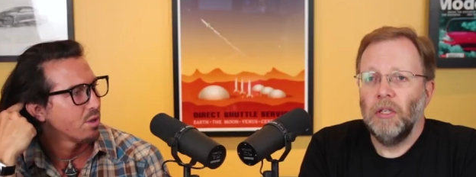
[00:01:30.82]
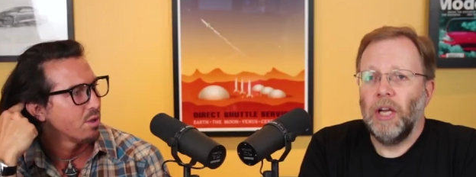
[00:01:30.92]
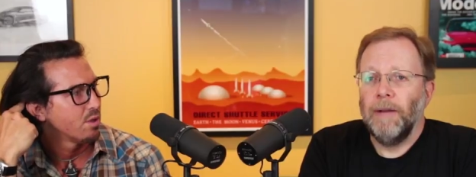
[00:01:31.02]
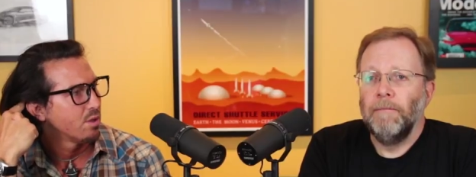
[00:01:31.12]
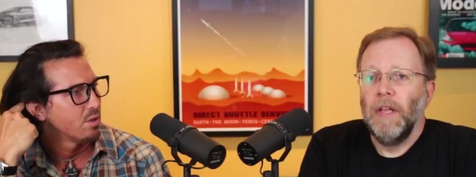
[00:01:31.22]

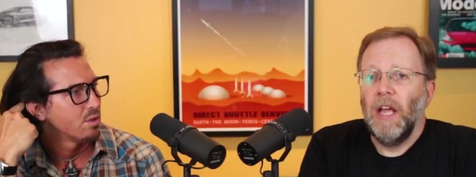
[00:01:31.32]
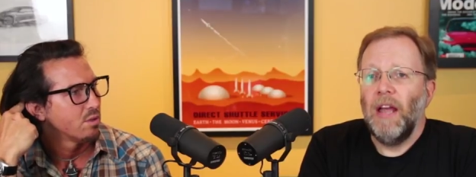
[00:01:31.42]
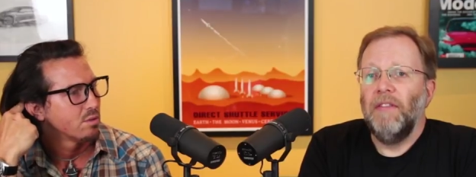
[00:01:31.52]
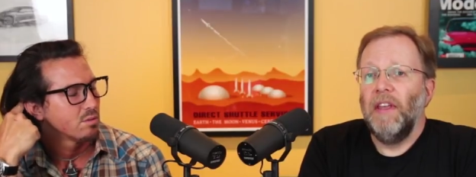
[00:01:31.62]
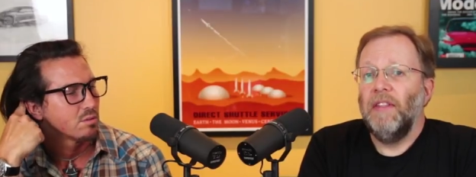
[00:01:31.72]
Speaker 1: Okay.
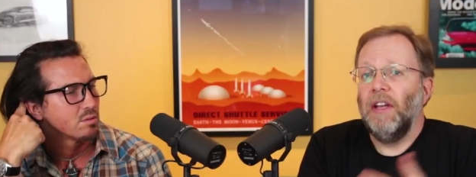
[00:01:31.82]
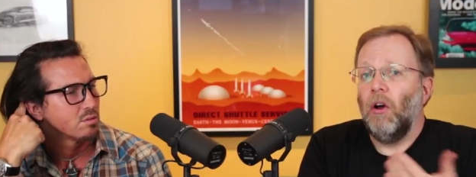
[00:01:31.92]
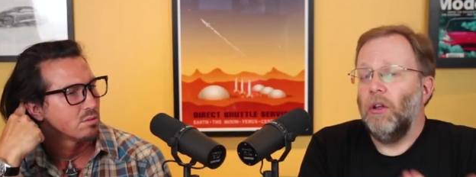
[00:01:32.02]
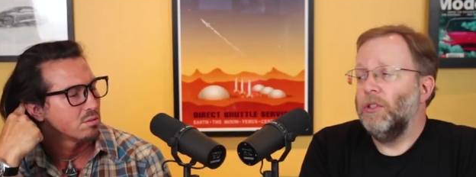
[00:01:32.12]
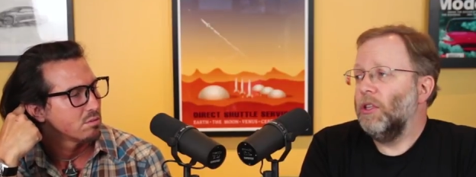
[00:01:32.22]
And then they
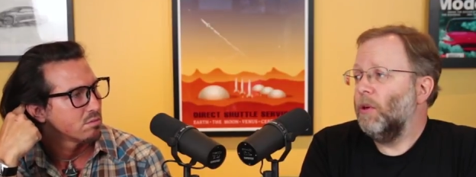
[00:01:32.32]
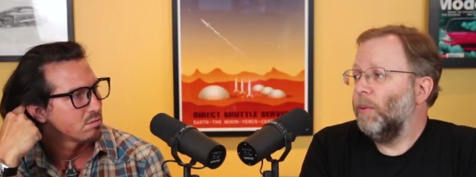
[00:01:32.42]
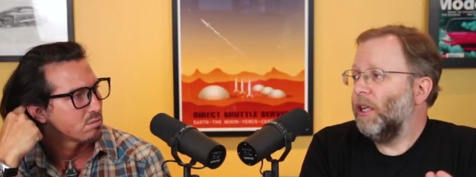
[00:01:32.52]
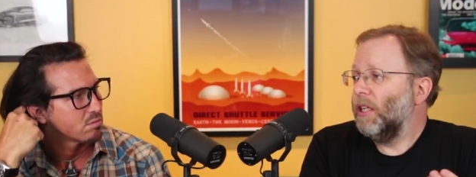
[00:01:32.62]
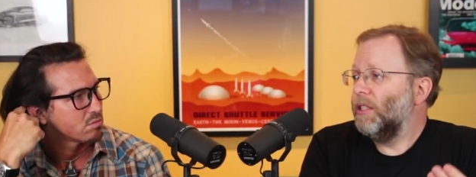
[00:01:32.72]
also,
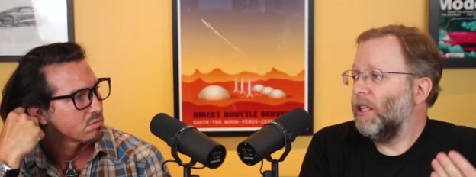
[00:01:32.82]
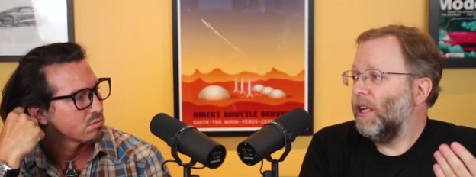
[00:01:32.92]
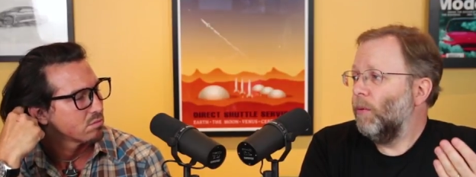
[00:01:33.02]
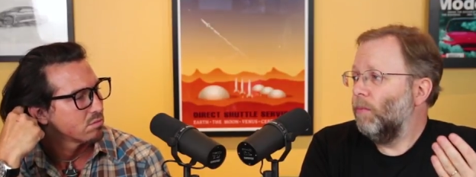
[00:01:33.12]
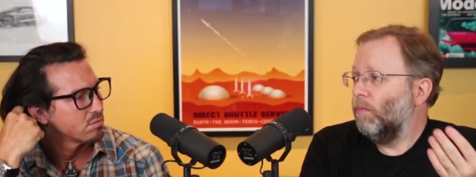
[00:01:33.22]
because
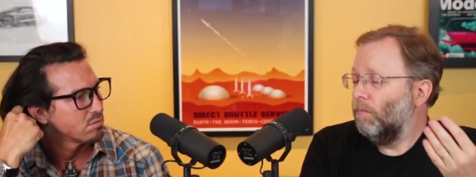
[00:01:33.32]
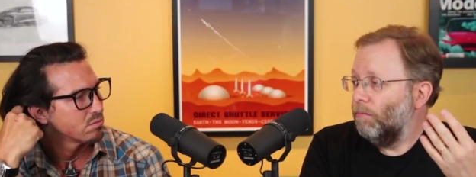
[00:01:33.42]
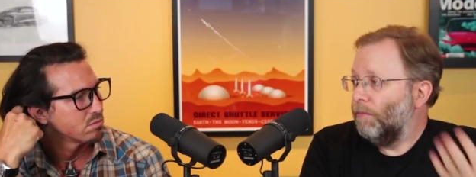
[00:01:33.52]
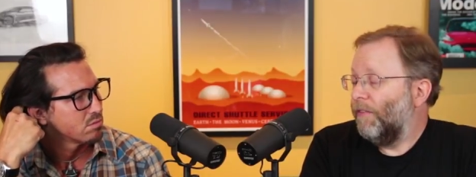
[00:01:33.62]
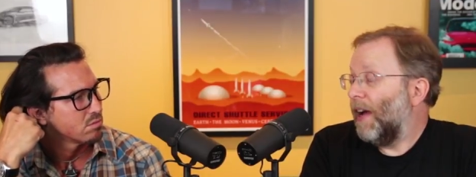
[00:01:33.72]
they
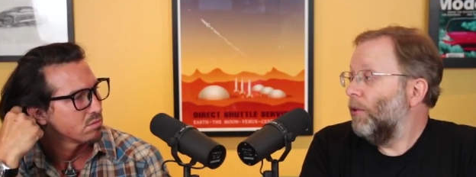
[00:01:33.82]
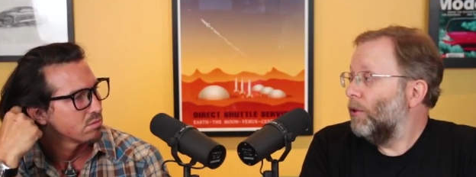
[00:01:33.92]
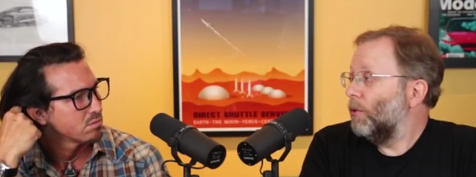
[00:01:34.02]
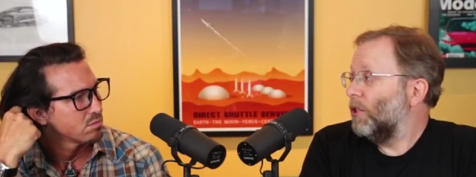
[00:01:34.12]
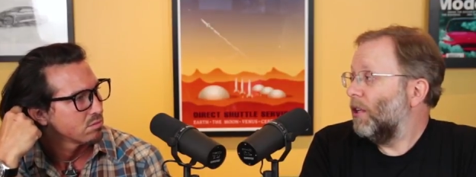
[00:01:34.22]
found
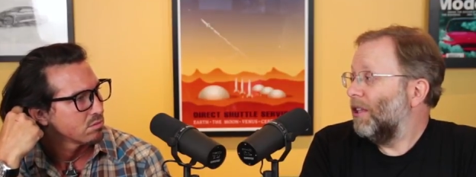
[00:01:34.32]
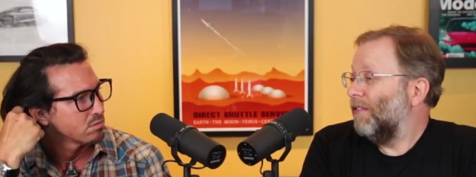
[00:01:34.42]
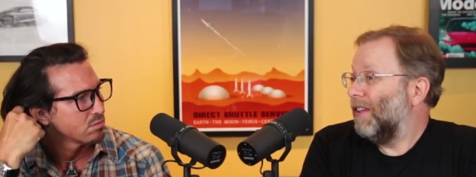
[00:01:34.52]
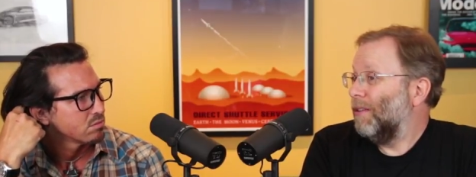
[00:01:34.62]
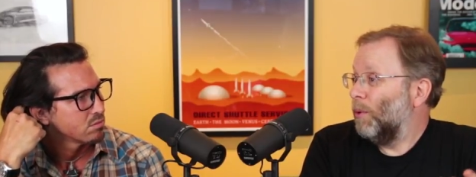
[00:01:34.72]
this result, they
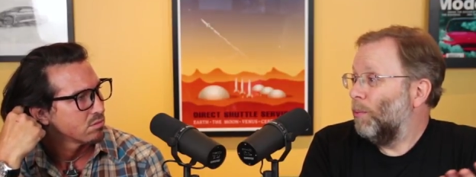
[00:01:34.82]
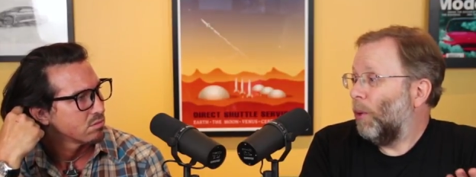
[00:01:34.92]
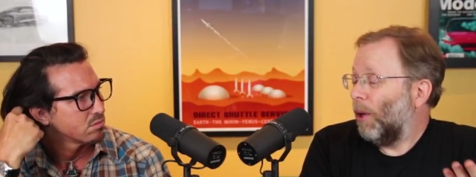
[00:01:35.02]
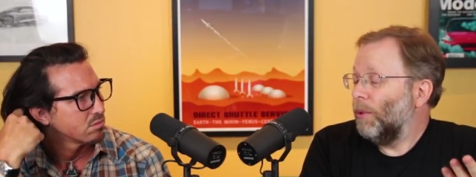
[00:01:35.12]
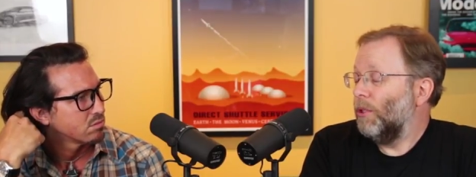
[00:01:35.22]
figured
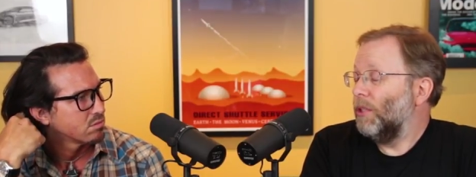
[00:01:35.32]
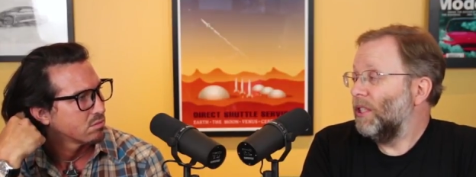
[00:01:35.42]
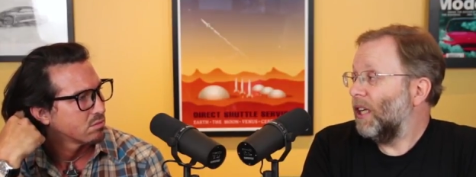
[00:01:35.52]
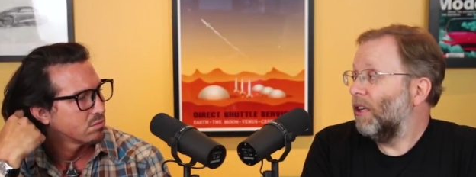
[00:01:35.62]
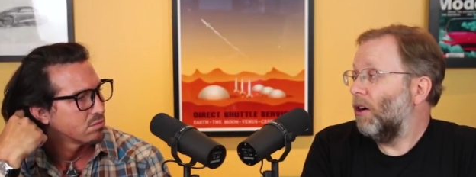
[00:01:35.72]
we'd probably use a
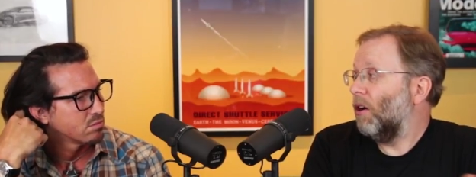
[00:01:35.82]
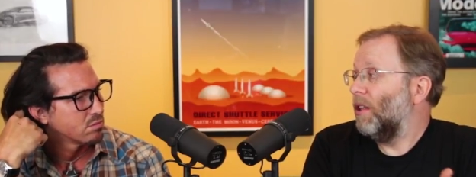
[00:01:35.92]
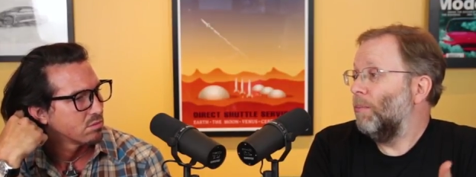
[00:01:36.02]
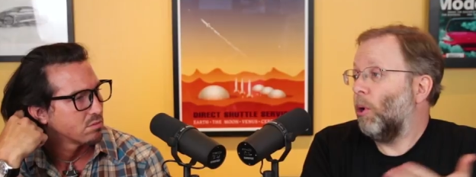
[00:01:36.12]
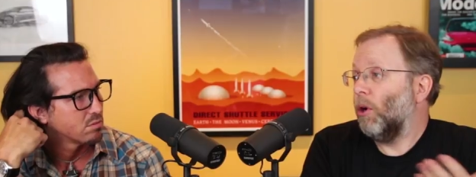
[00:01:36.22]
second car.
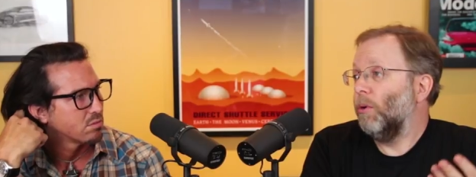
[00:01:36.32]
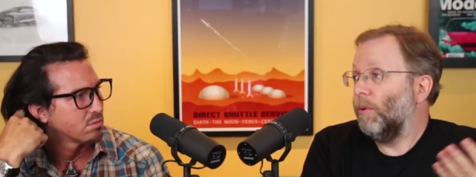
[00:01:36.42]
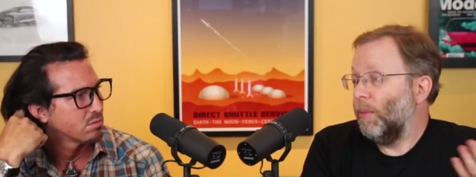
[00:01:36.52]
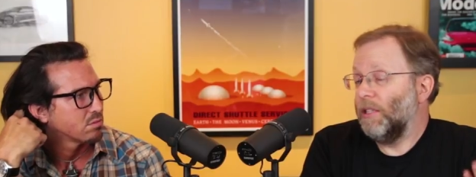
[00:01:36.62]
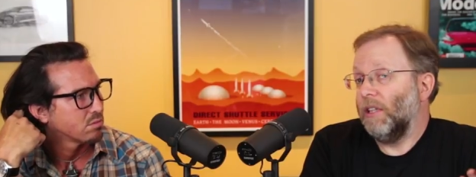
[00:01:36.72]
They
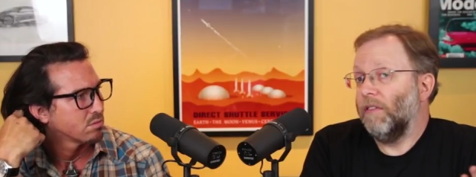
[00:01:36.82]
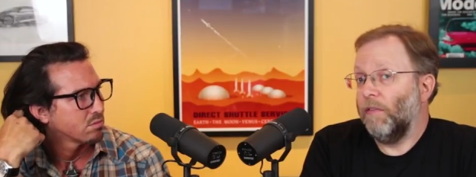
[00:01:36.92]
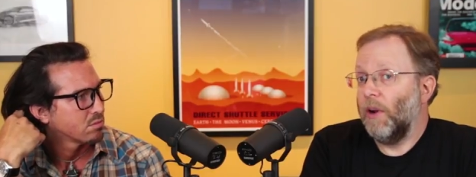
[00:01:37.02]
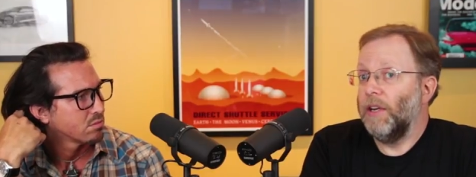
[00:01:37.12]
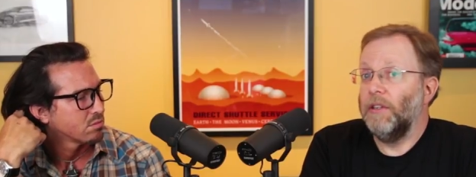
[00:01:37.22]
borrowed basically a
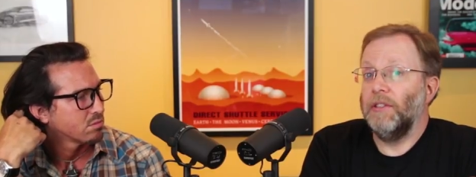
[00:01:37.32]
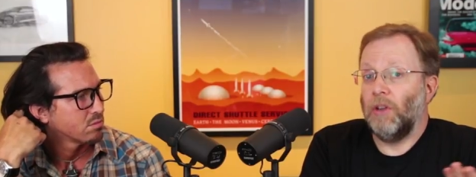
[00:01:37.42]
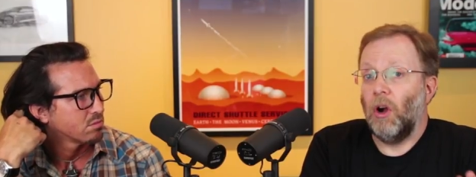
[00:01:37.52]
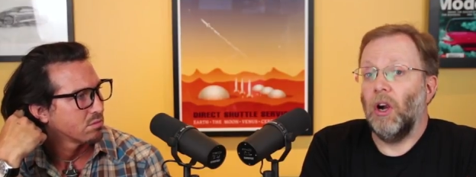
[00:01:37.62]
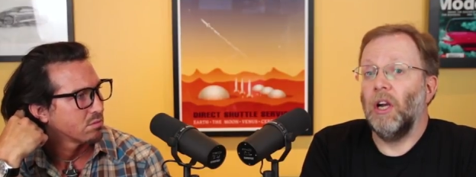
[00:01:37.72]
friend's
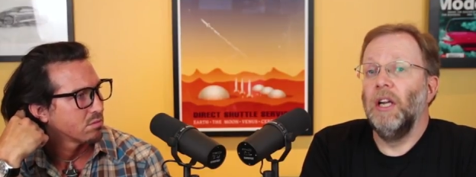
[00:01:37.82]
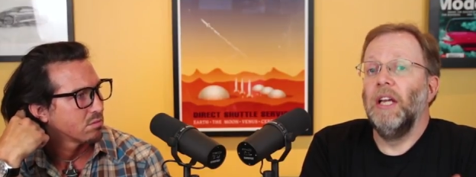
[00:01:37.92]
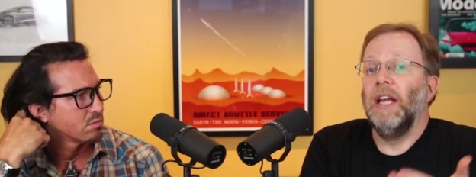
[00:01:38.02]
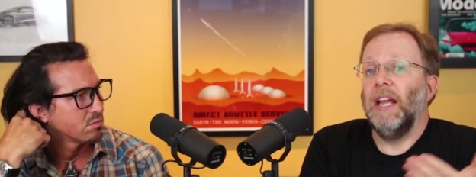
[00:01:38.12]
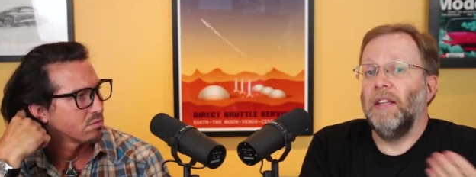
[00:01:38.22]
car
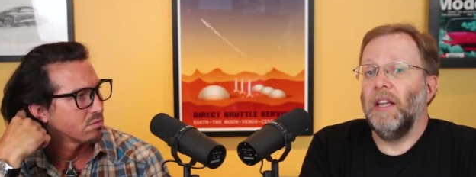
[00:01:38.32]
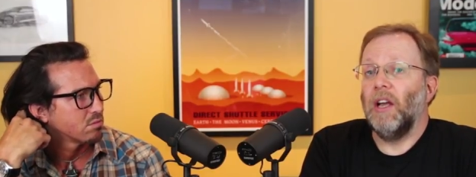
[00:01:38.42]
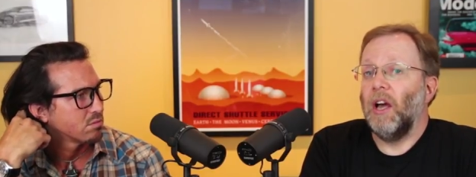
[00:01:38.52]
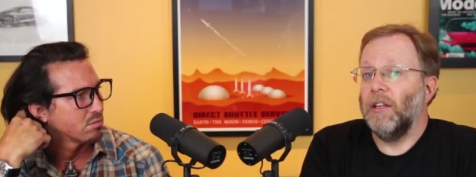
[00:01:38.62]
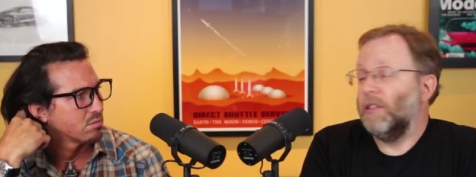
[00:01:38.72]
and they
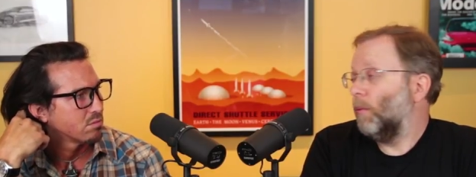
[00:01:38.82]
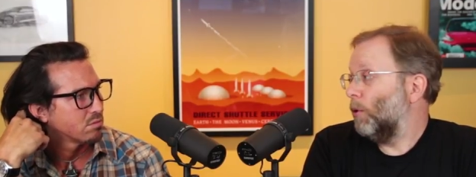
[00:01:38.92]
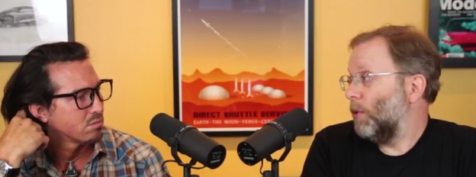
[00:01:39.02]
got a similar